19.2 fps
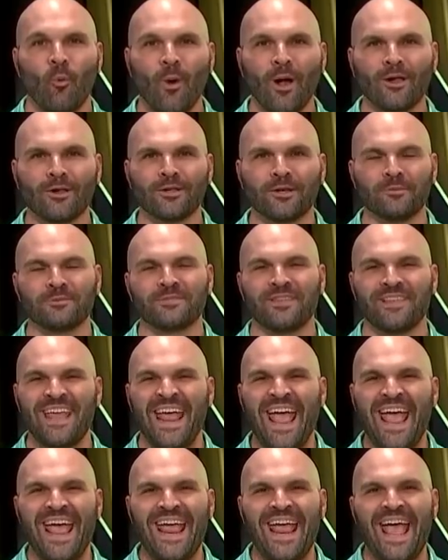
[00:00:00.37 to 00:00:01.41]
Welcome to
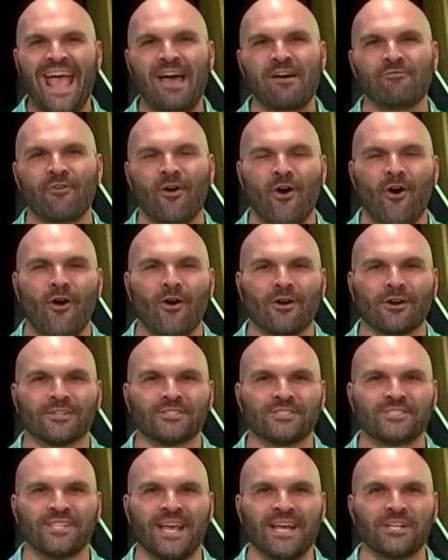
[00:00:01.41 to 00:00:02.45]
the A F
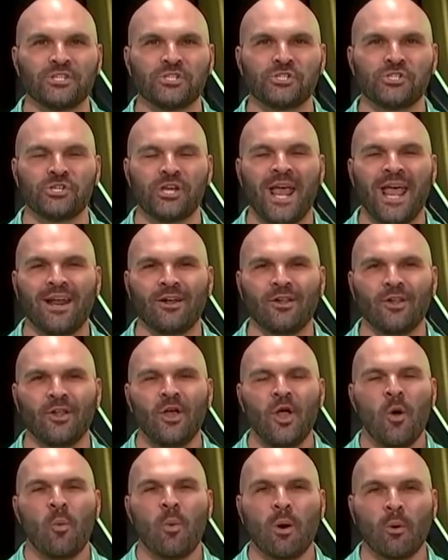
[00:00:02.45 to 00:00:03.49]
R Saints channel,
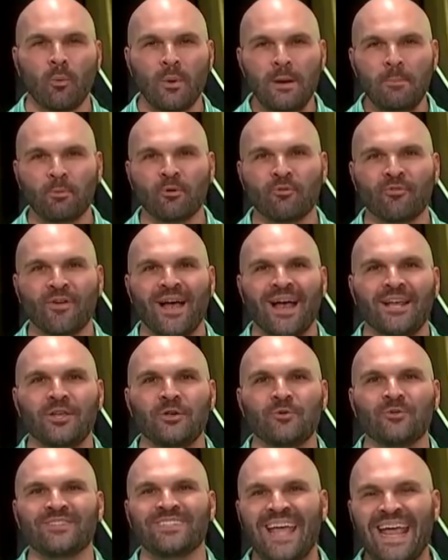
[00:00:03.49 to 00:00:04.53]
where we
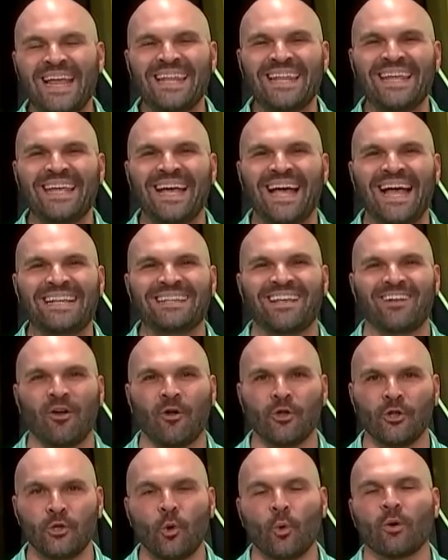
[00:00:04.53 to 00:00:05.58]
provide you daily
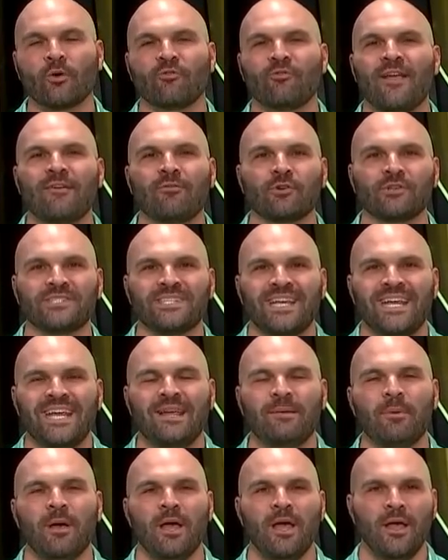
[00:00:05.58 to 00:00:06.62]
content on your favorite
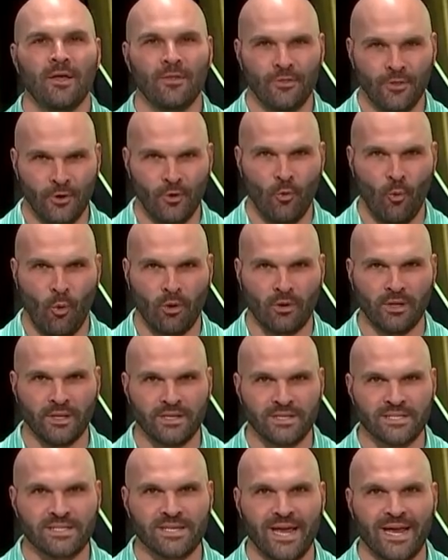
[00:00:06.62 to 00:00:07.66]
team, the New
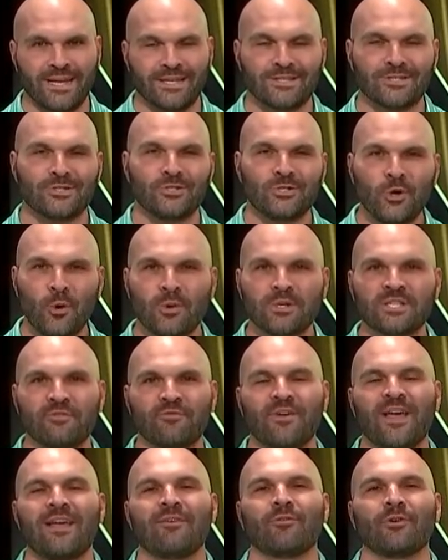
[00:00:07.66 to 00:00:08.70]
Orleans Saints. Do us
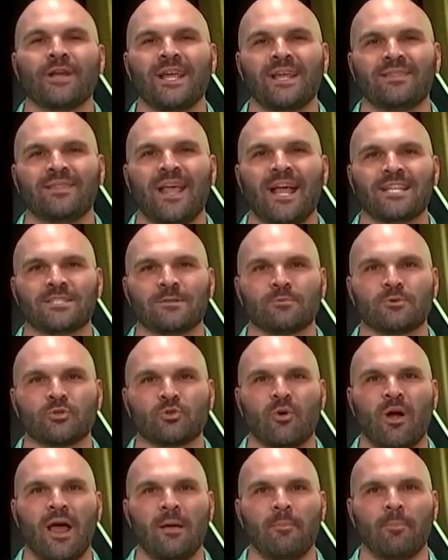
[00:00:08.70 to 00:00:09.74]
a favor and hit that
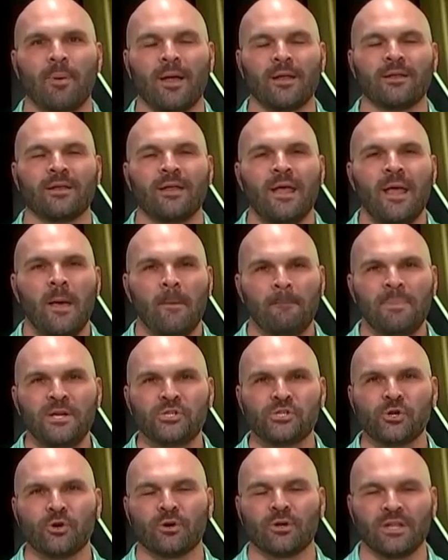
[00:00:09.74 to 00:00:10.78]
subscribe button.
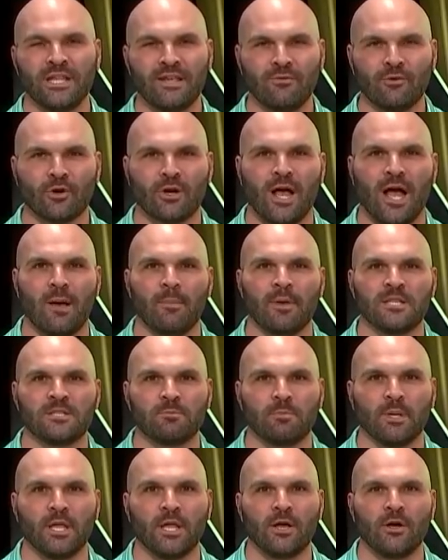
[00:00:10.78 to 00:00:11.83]
Be sure to leave your
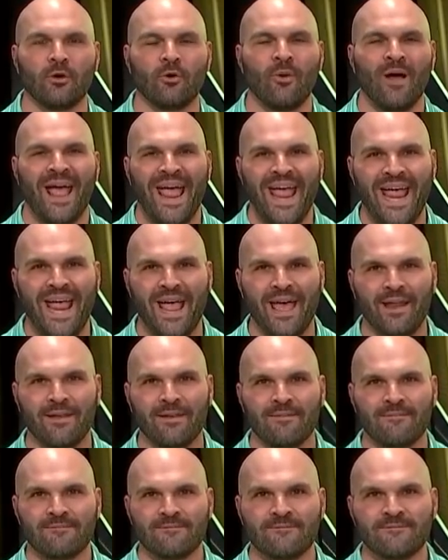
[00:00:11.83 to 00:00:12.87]
comments below
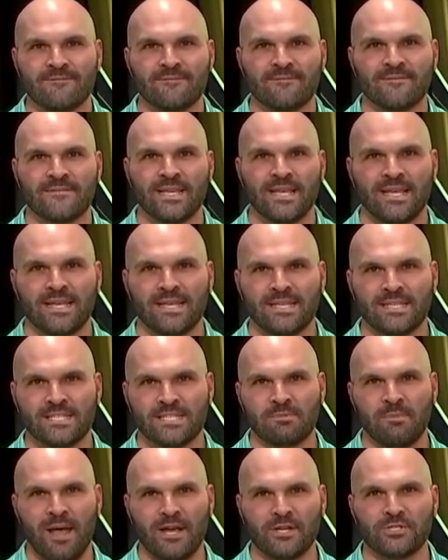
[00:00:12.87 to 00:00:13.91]
and
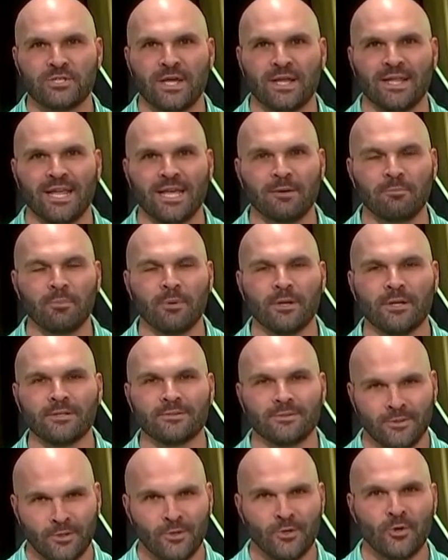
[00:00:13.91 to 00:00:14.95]
smash that like
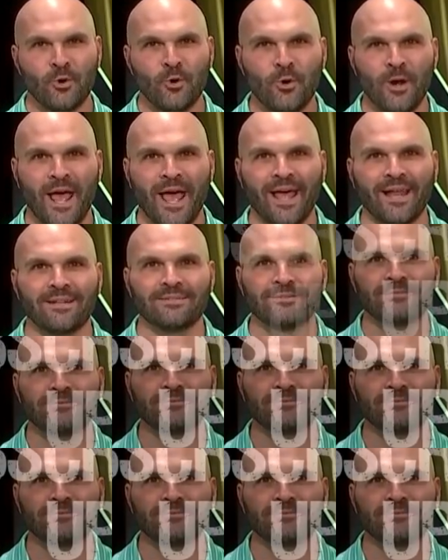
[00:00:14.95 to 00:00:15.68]
button. Who dat?